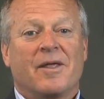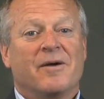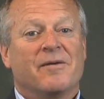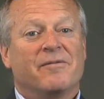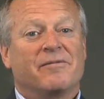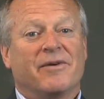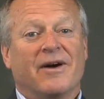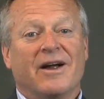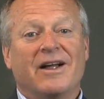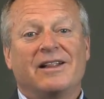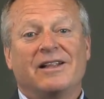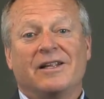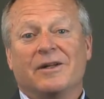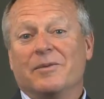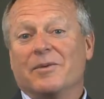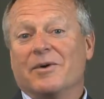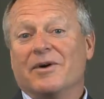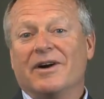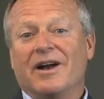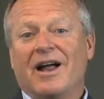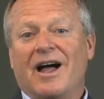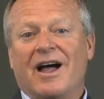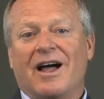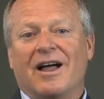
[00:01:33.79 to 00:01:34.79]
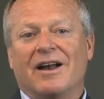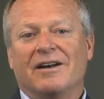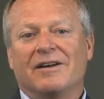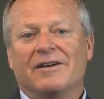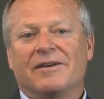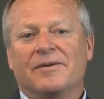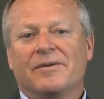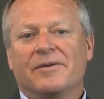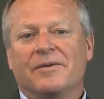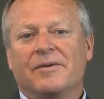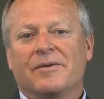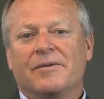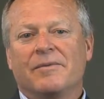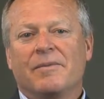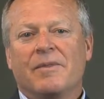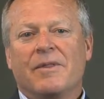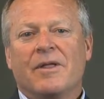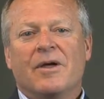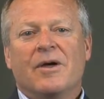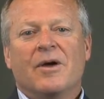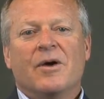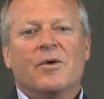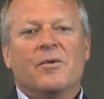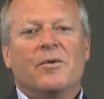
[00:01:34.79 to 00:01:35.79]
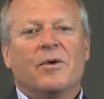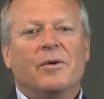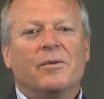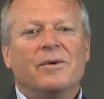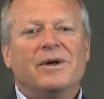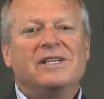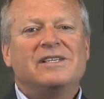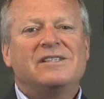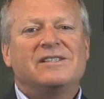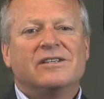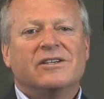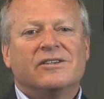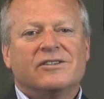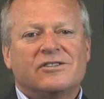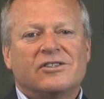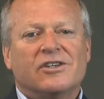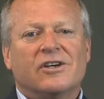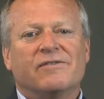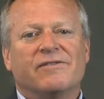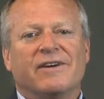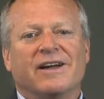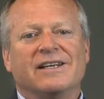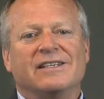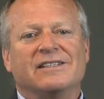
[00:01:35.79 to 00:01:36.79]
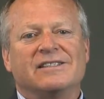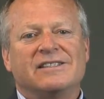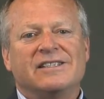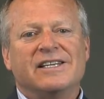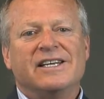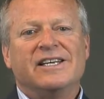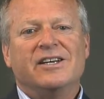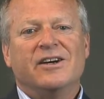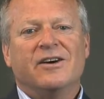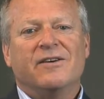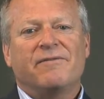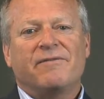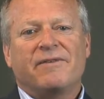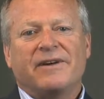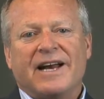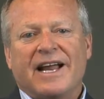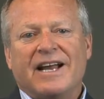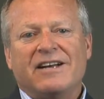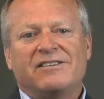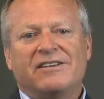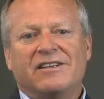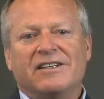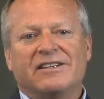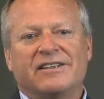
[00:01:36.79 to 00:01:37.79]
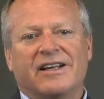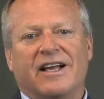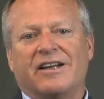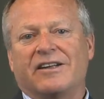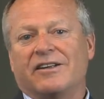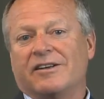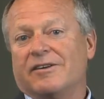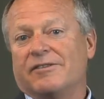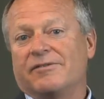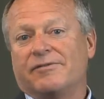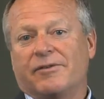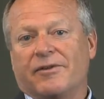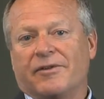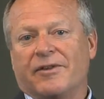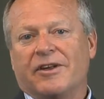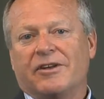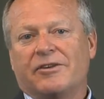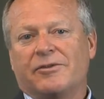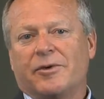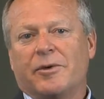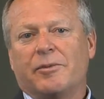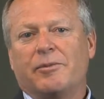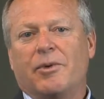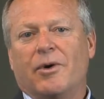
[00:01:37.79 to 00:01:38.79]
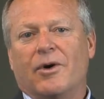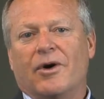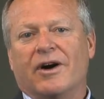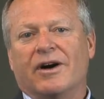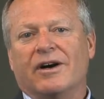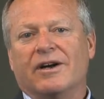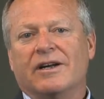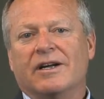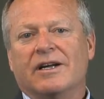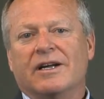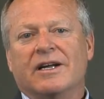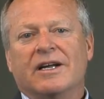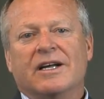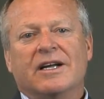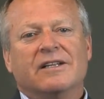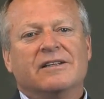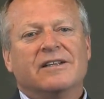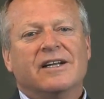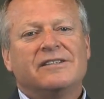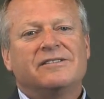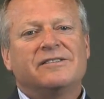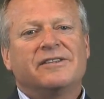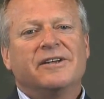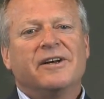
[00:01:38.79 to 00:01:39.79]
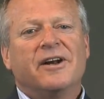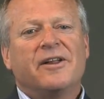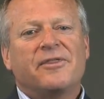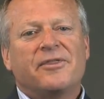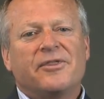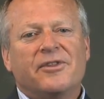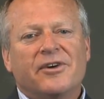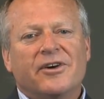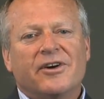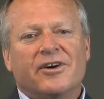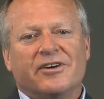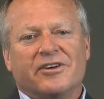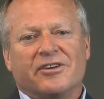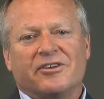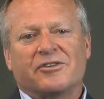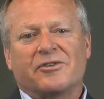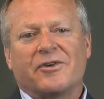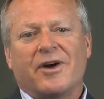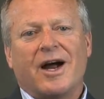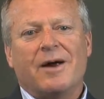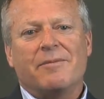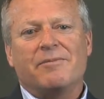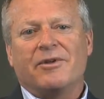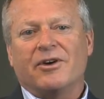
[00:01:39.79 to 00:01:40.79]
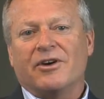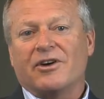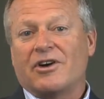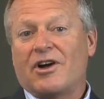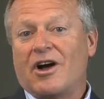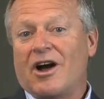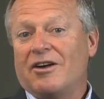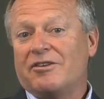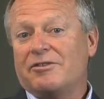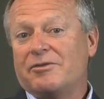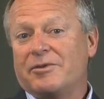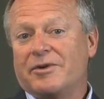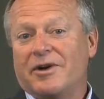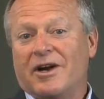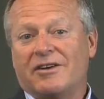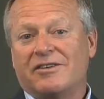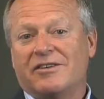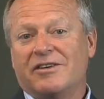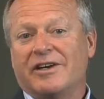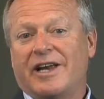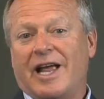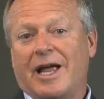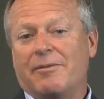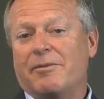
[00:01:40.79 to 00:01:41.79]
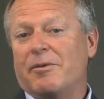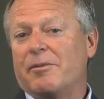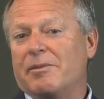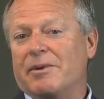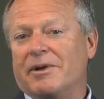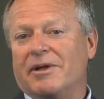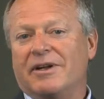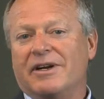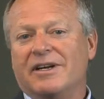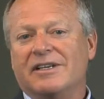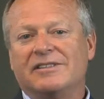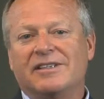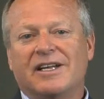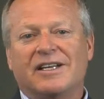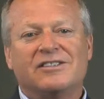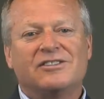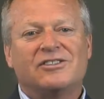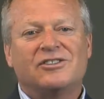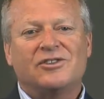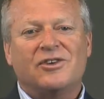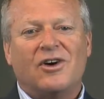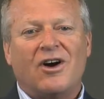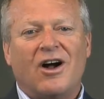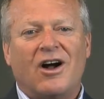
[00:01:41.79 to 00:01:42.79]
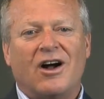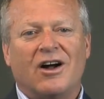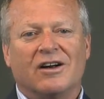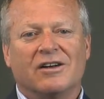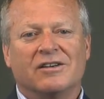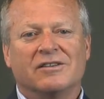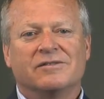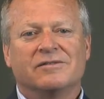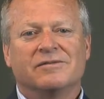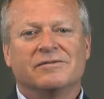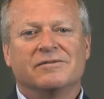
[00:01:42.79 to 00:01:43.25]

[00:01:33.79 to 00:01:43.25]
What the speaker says: Frankly, we're not. When we surveyed senior financial executives for this report, less than a third described their cost reduction capabilities as strong.